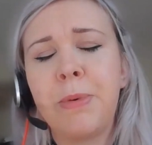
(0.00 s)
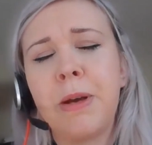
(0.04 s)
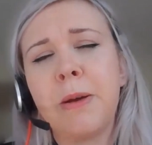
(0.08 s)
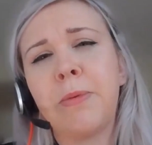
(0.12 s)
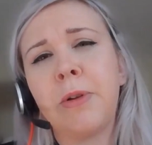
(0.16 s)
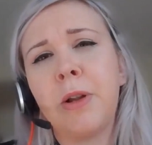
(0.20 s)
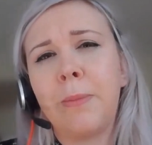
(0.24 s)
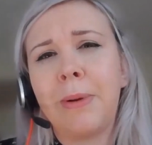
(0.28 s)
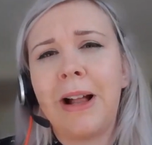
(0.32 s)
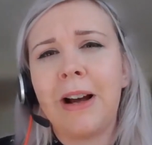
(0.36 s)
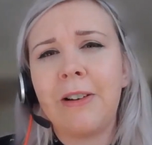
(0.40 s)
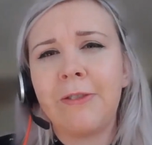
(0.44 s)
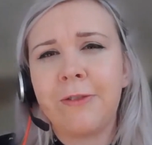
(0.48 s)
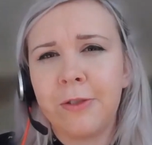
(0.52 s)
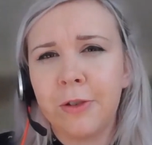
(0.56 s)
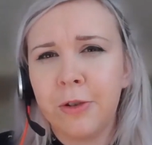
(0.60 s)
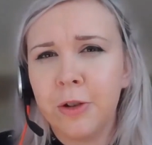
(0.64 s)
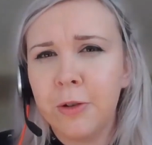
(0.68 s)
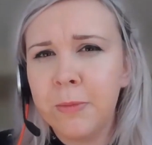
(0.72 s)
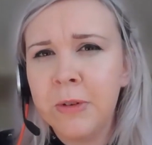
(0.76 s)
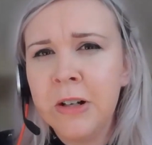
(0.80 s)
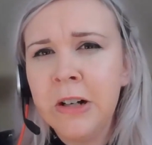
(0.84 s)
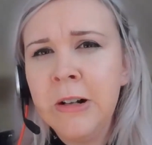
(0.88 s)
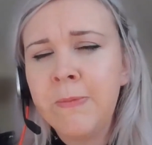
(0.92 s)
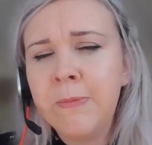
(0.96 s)
people a
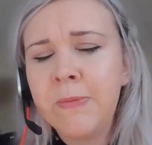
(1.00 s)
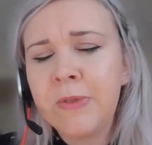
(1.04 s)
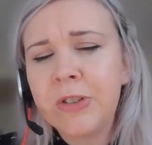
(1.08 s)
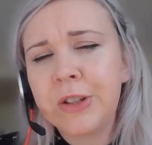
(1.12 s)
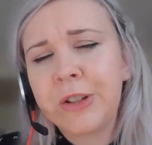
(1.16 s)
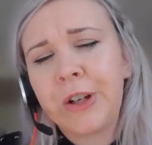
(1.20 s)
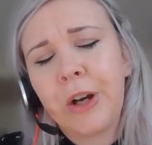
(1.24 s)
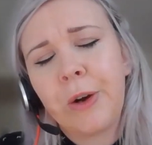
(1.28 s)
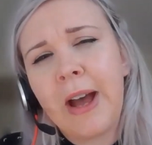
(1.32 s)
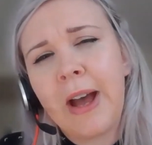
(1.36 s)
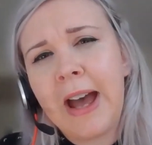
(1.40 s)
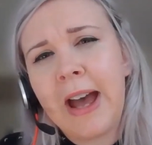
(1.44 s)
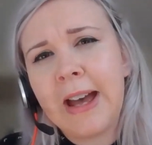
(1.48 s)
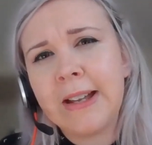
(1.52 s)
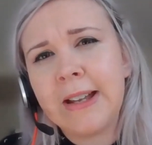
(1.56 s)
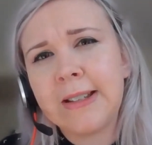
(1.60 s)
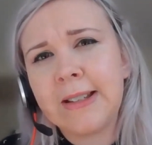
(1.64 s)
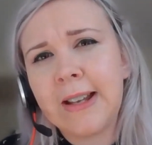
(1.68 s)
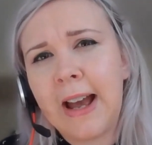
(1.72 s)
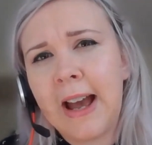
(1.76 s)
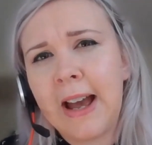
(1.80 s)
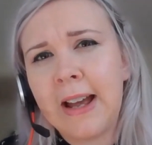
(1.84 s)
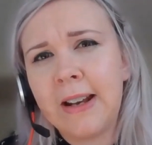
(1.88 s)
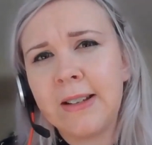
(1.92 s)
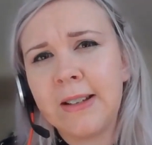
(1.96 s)
platform to go
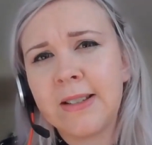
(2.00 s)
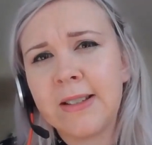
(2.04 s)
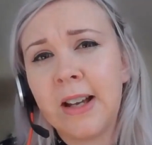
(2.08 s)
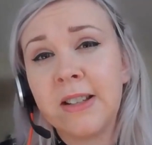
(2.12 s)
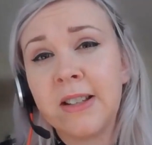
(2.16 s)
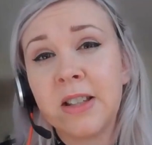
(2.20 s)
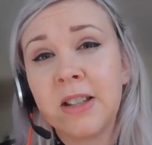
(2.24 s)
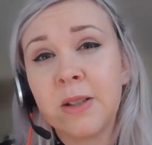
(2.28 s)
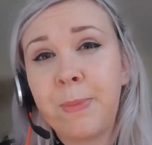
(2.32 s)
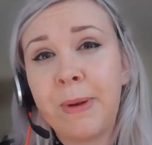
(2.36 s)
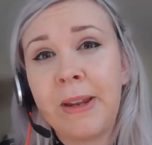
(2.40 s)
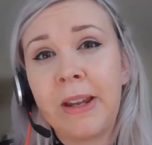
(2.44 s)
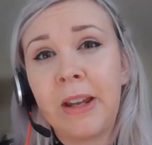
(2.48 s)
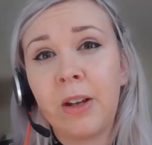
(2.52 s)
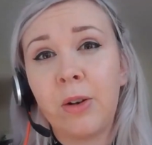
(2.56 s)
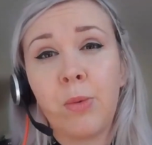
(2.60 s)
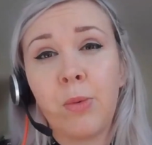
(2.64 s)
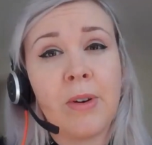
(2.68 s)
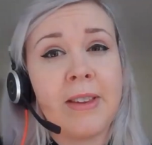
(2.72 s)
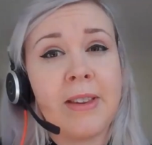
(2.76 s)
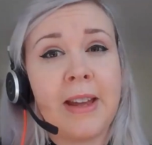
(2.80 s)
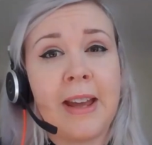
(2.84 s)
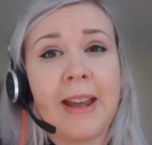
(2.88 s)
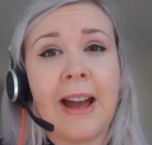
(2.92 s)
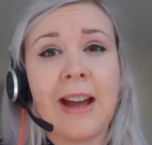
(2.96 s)
ahead and speak
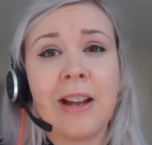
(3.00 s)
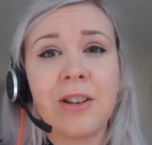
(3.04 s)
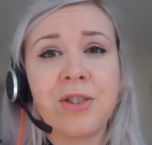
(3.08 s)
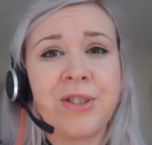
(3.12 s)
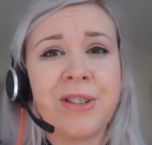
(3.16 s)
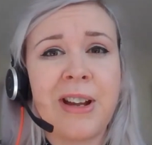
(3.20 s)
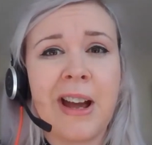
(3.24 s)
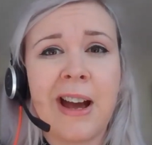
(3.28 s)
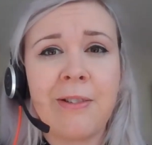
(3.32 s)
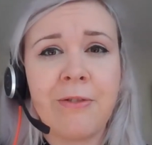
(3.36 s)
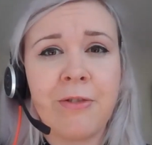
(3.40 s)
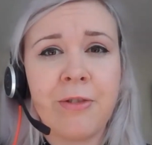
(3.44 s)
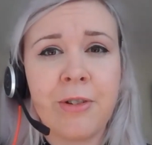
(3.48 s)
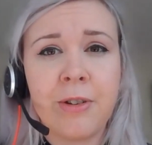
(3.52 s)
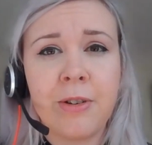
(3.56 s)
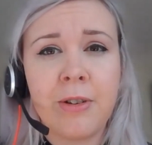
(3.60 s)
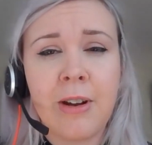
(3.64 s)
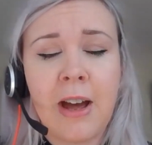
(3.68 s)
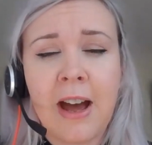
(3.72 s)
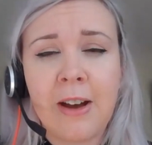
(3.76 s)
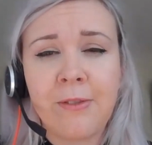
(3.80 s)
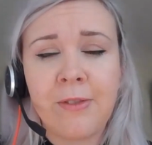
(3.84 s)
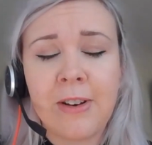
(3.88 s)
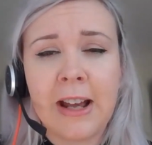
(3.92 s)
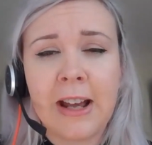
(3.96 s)
where they actually haven't
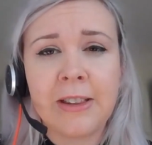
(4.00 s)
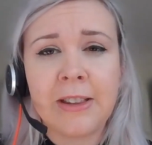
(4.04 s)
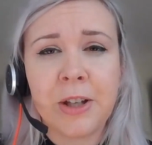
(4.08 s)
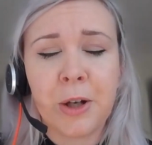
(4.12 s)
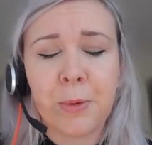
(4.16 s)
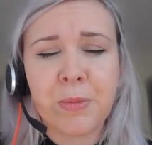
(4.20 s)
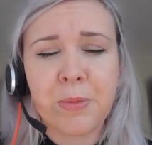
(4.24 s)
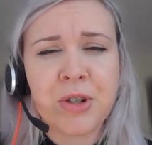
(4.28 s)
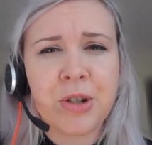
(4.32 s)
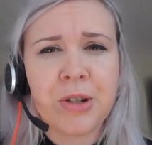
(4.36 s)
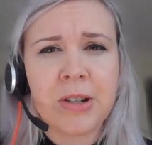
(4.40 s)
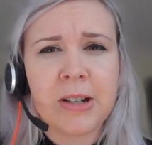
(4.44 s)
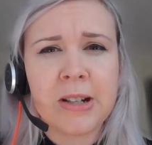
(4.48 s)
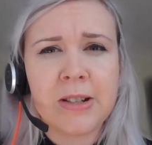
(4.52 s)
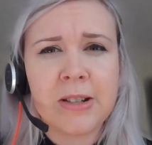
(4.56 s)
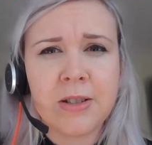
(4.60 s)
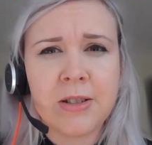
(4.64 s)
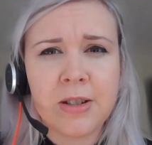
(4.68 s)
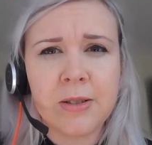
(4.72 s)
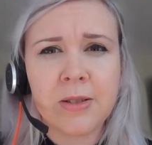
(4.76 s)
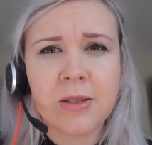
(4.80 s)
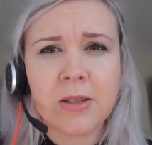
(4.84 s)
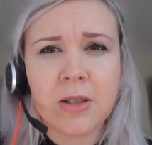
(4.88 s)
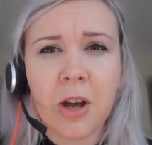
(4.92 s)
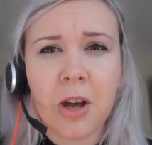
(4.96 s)
had the opportunity to
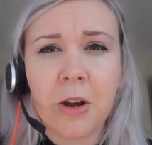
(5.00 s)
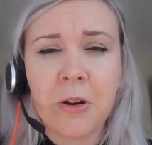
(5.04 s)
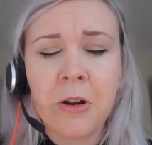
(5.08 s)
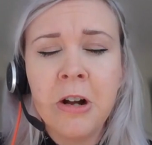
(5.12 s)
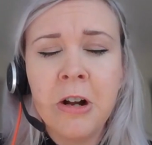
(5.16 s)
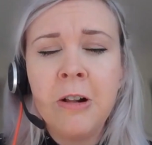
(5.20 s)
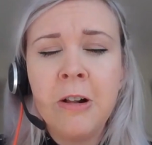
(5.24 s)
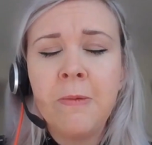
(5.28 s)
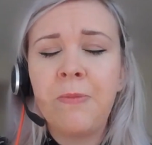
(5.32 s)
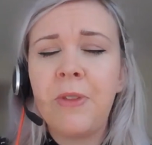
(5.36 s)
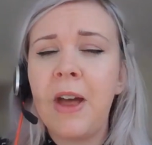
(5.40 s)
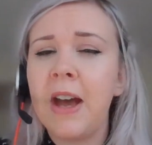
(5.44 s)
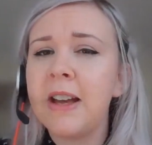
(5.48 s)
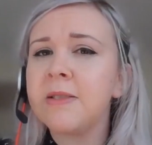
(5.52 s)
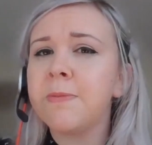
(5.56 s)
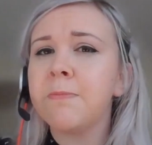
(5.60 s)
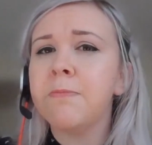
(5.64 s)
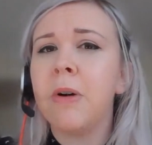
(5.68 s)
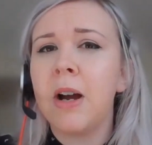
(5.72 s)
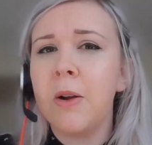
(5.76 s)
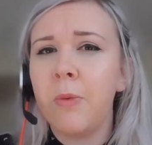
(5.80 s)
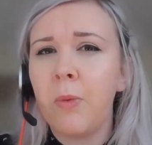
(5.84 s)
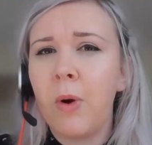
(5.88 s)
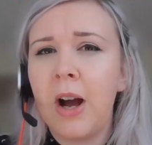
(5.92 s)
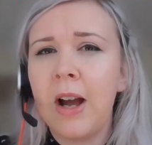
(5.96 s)
do so. That's
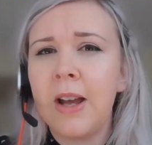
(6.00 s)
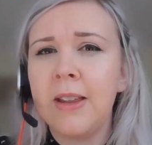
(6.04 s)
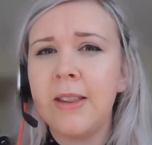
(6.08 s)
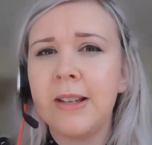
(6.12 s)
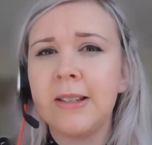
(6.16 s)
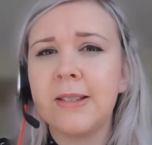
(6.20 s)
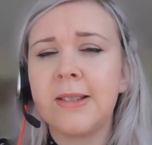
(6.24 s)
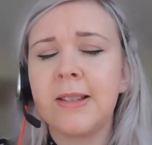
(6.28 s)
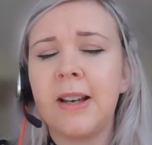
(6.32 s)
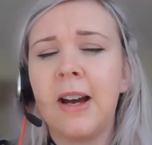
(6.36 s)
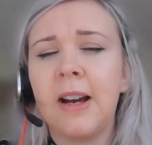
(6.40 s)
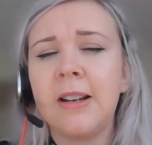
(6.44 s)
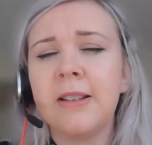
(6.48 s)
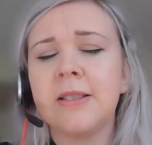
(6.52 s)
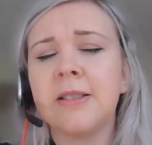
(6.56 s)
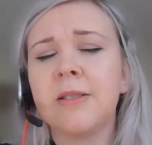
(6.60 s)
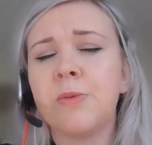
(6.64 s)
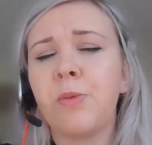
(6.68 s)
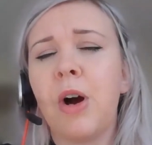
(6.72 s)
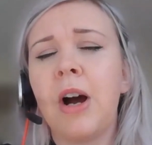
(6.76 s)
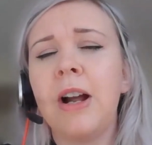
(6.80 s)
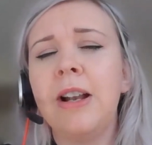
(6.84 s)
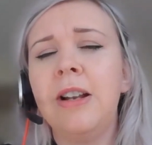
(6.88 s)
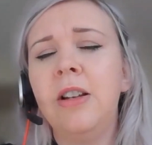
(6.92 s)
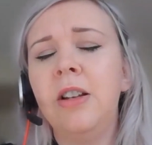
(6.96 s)
my why. That's
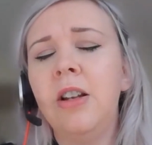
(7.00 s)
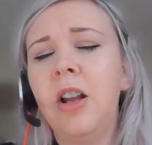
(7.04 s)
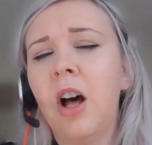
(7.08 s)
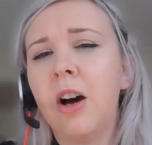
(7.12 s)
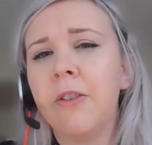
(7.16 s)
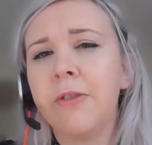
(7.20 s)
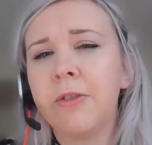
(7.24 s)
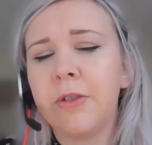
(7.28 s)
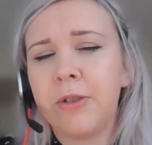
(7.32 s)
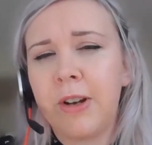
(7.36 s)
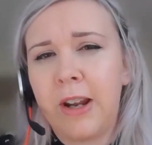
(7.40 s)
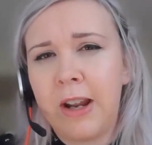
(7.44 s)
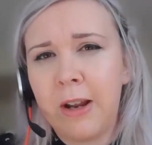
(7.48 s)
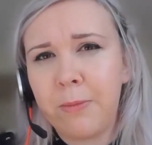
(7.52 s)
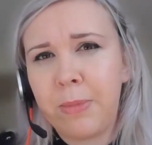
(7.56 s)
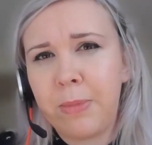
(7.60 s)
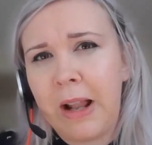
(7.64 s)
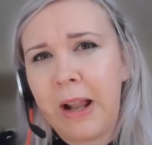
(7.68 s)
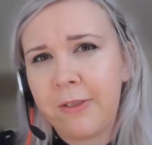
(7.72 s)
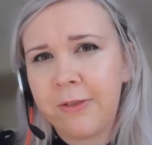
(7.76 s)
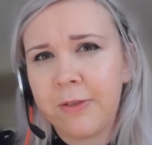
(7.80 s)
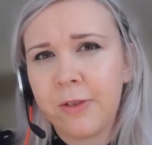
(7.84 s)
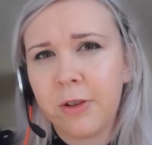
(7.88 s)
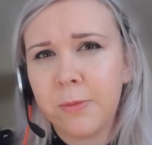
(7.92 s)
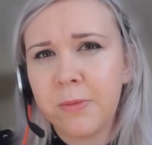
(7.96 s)
what I love creating
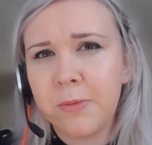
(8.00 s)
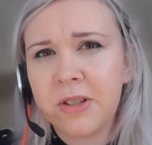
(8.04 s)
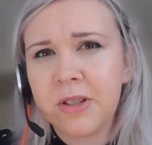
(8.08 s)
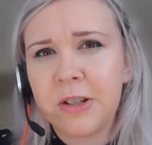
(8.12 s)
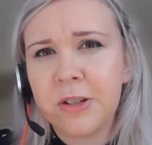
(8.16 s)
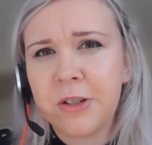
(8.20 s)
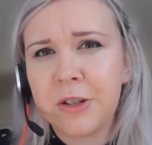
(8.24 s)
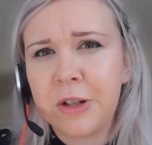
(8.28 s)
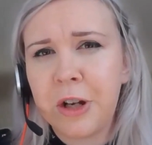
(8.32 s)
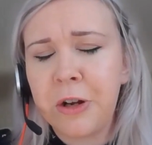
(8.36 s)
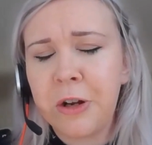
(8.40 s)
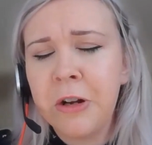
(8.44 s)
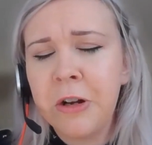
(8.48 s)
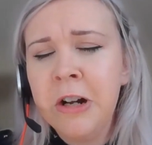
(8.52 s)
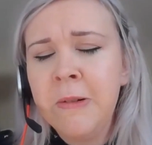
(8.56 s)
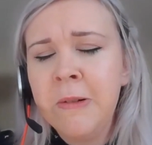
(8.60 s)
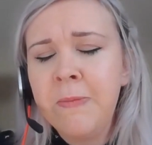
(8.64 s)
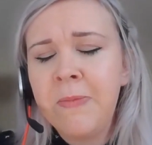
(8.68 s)
platforms to do.